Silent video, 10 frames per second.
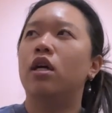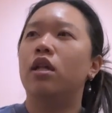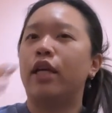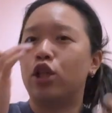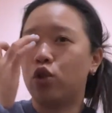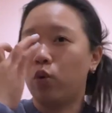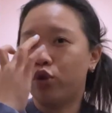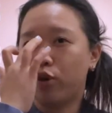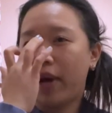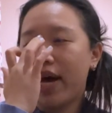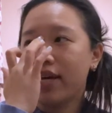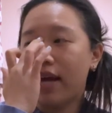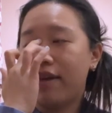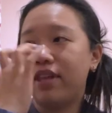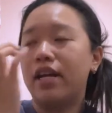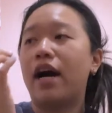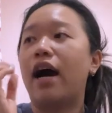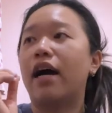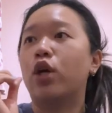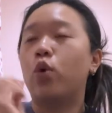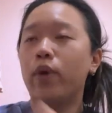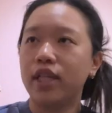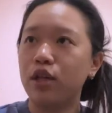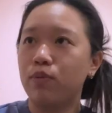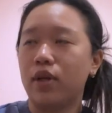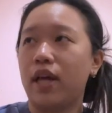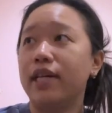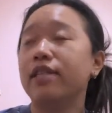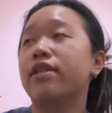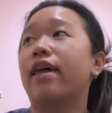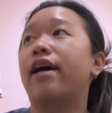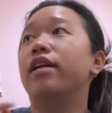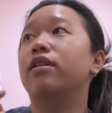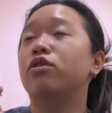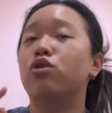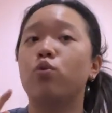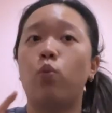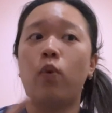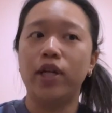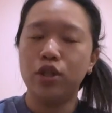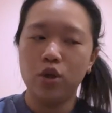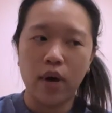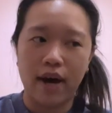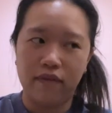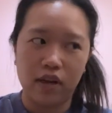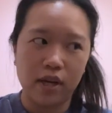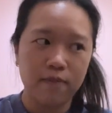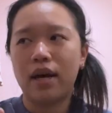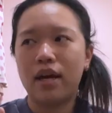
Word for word: like shoulder bag and then I quickly realized that it is way too heavy.